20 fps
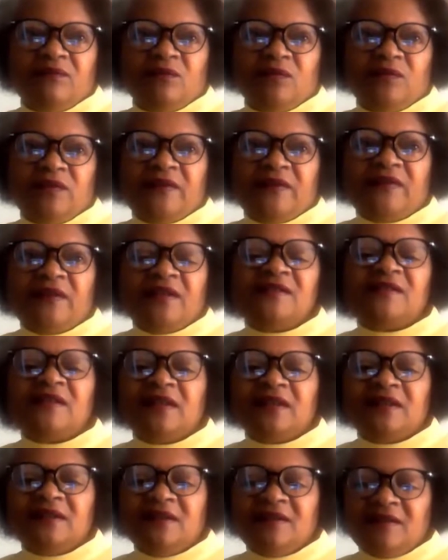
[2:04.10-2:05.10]
the things
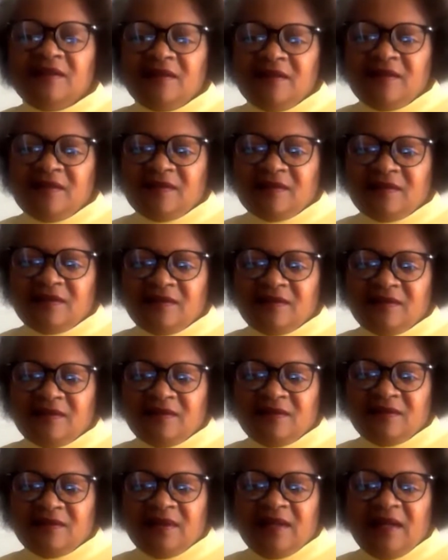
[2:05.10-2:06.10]
that this
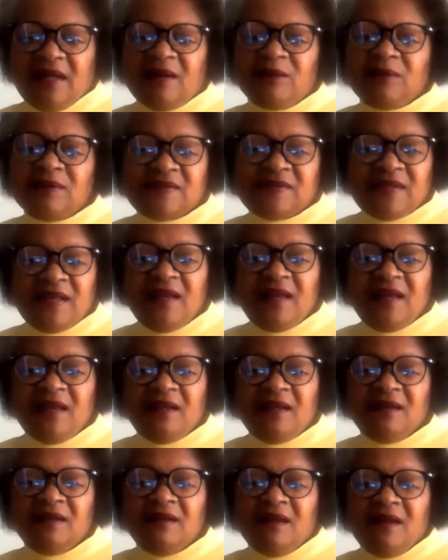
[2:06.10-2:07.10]
guy was
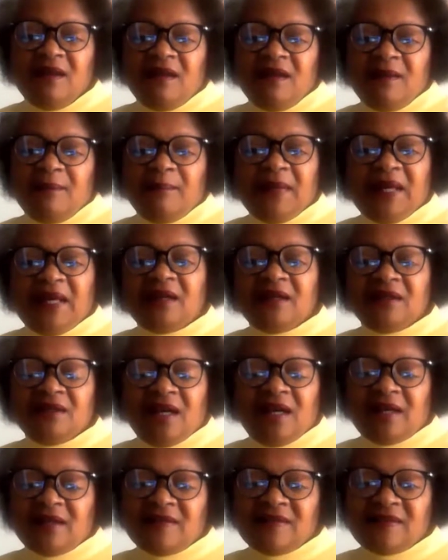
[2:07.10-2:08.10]
saying made a
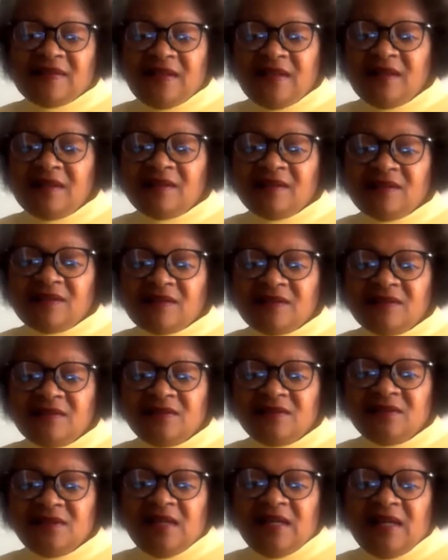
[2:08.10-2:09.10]
lot of sense.
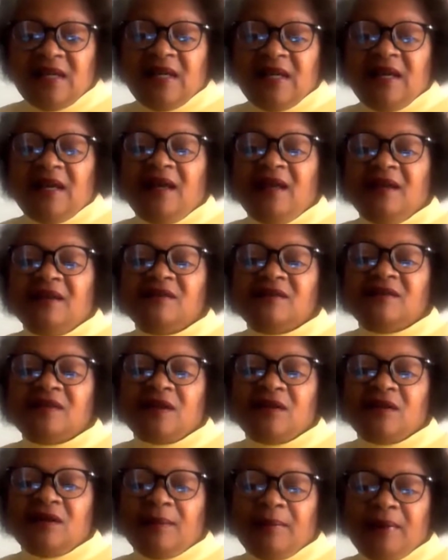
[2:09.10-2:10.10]
And
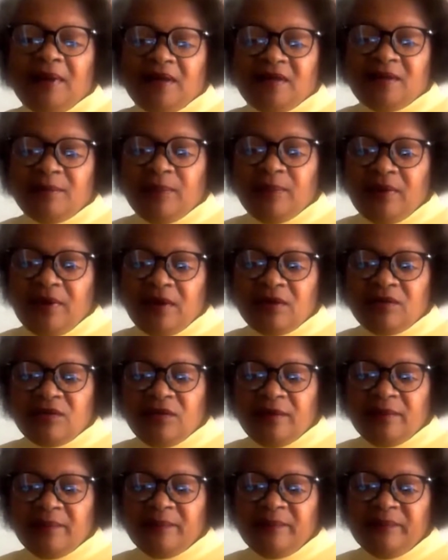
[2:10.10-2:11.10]
so I bought the
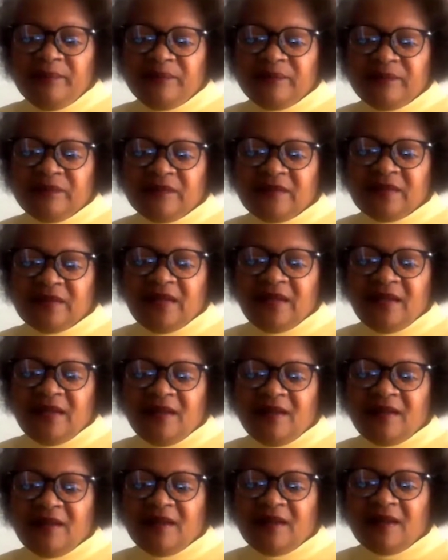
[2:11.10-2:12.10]
program,
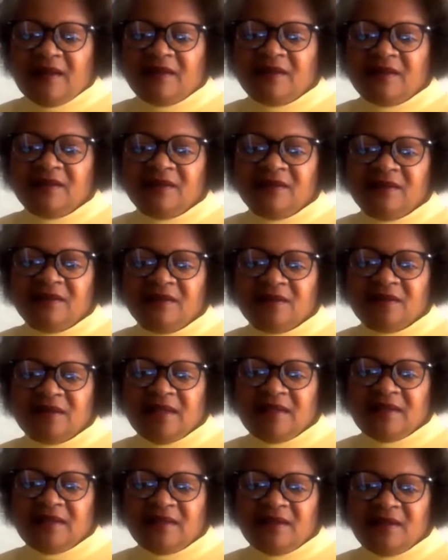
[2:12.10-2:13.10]
and I looked
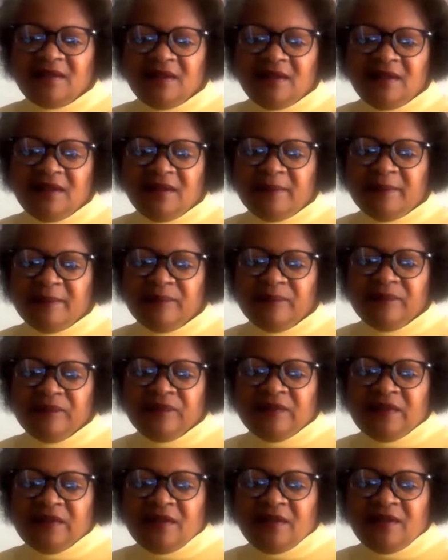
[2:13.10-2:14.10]
at the
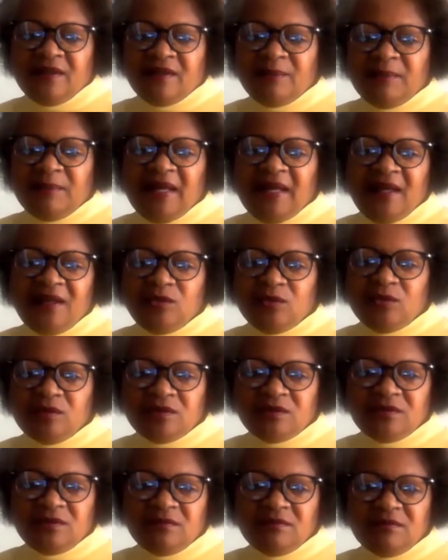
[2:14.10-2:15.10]

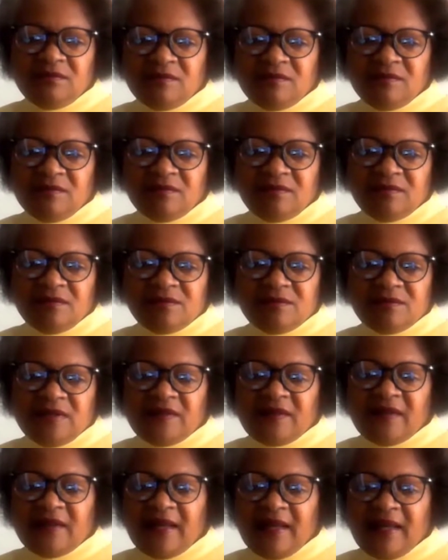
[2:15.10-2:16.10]
manual
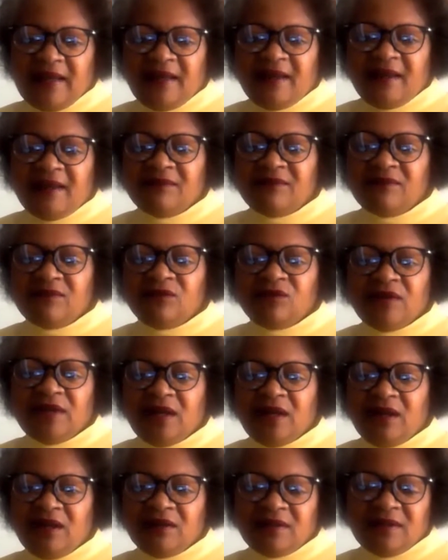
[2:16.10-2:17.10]
that they have and
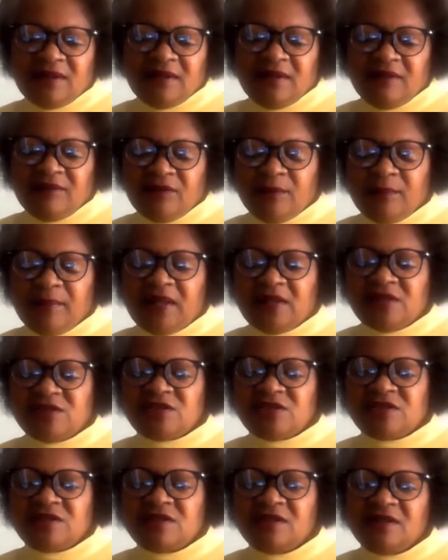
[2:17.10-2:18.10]
read all the
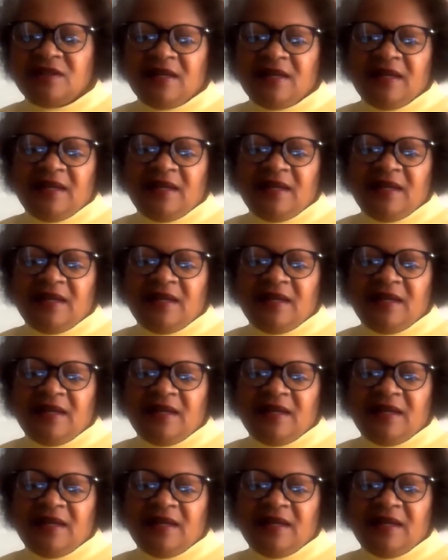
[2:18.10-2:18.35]
information.